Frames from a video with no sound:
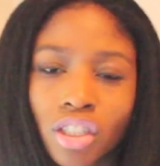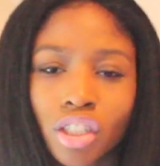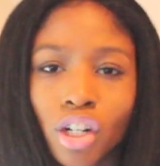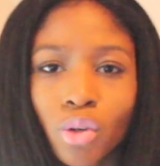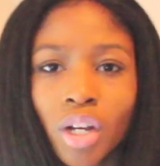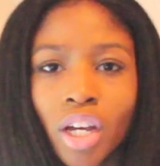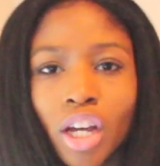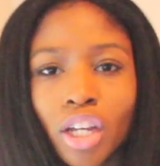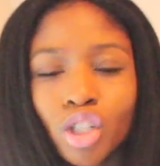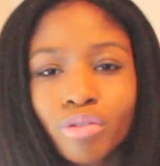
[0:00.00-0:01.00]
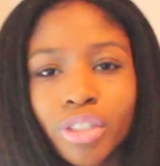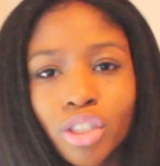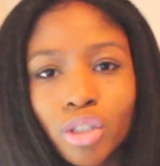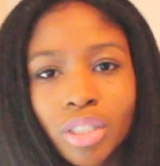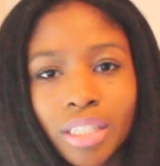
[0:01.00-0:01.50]
So you'll
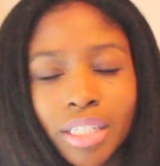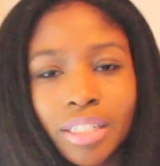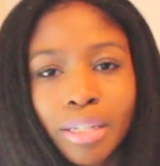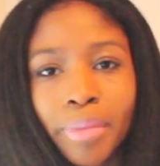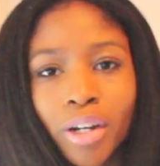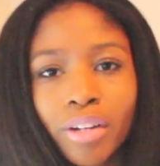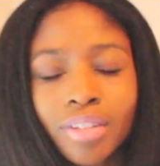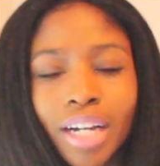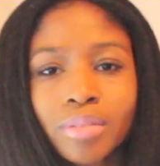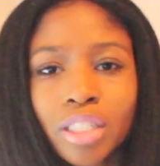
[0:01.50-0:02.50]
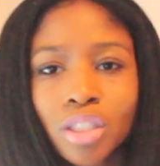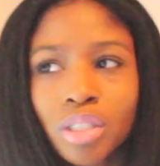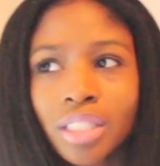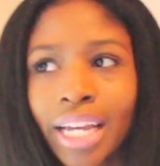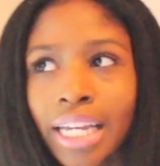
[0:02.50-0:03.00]
reduce the amount of times that you
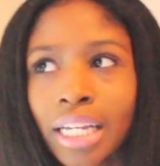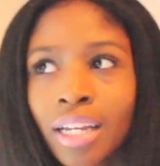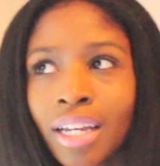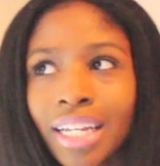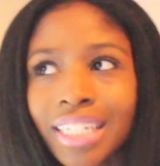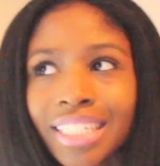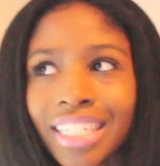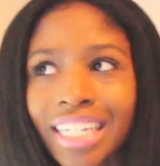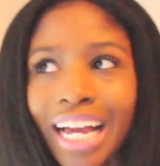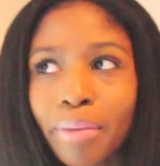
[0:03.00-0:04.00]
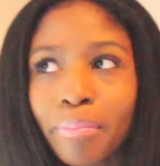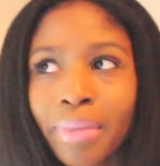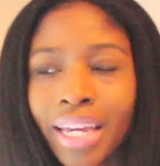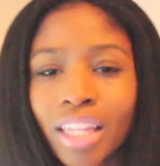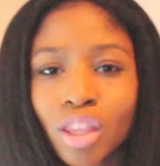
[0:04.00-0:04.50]
say, did I
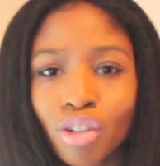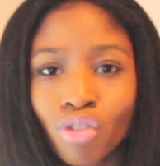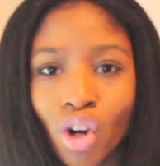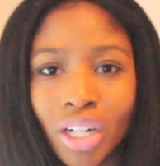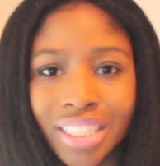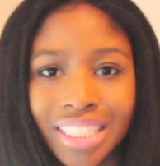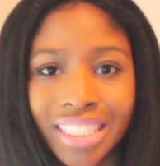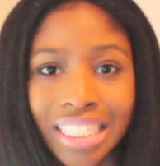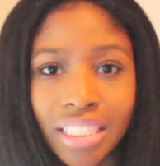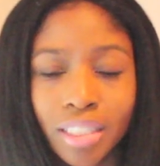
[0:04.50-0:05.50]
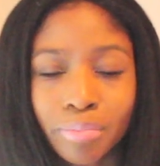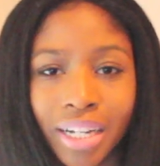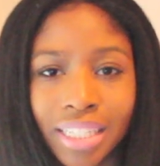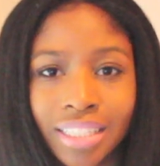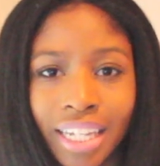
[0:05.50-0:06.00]
make the wrong decision
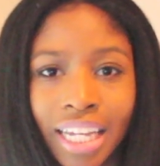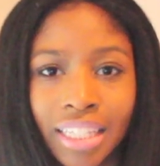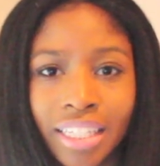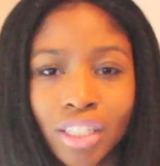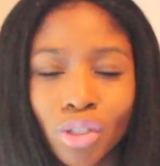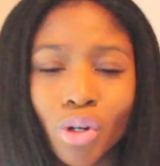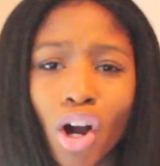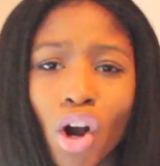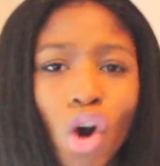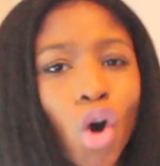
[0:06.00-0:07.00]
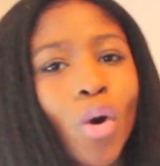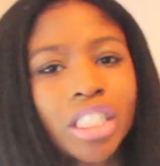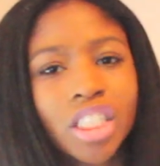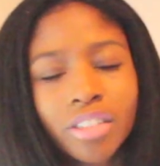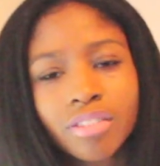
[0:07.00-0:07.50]
by saying this? Or, oh, I
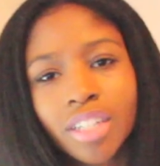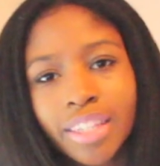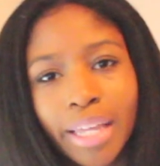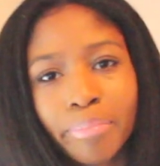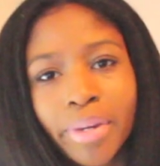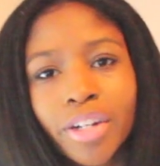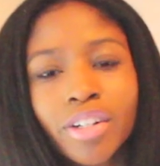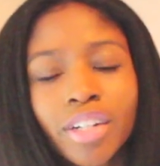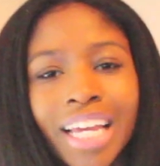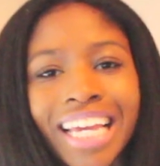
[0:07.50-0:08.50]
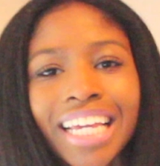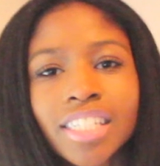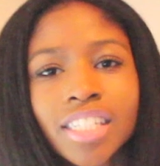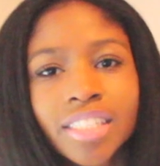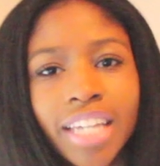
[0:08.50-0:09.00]
should have done that better.
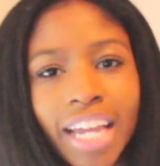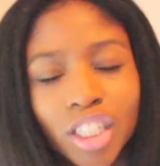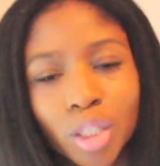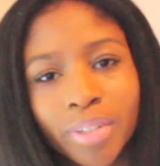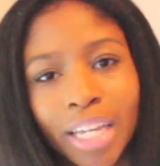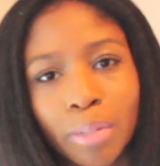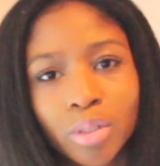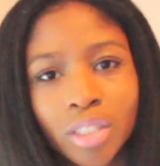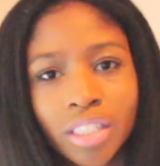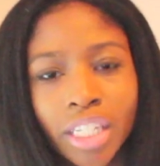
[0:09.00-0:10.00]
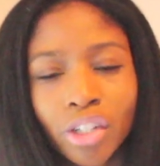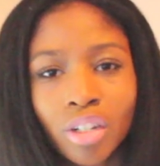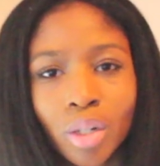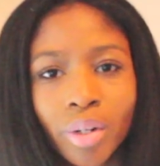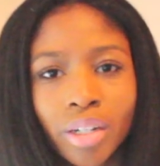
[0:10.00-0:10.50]
Instead, you'll be able to say, you
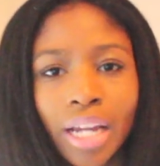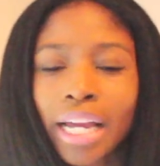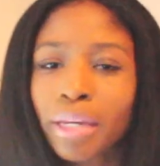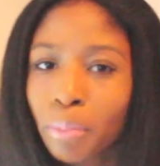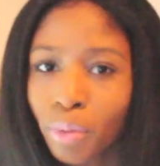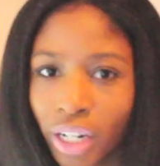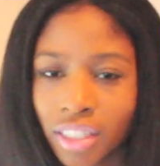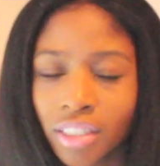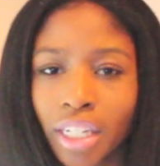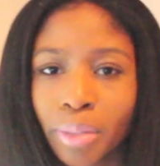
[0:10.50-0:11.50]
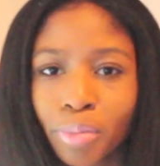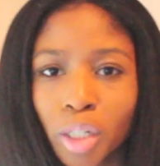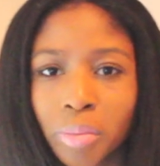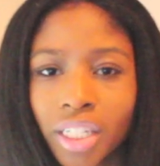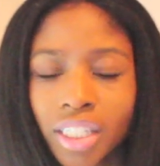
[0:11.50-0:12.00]
know what? I embrace
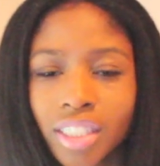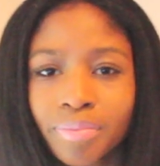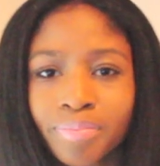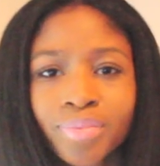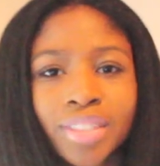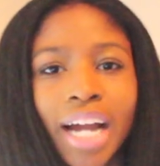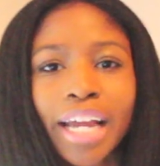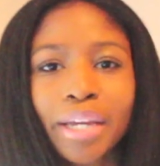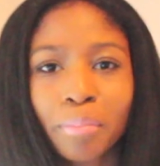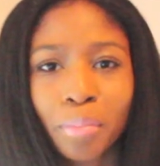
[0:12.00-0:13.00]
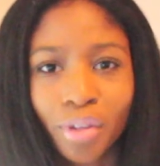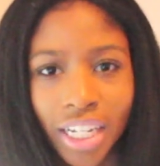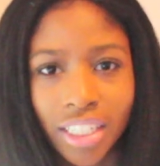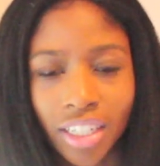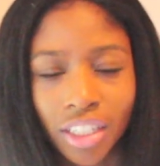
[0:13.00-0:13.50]
impermanence. I
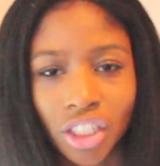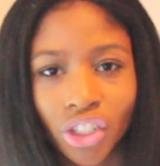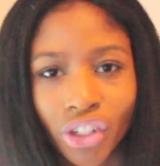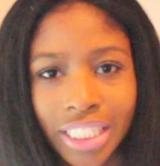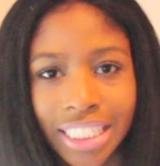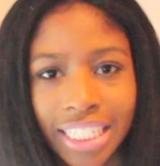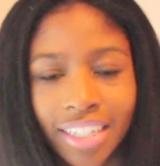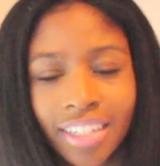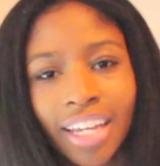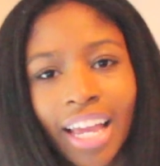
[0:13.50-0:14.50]
embrace uncertainty.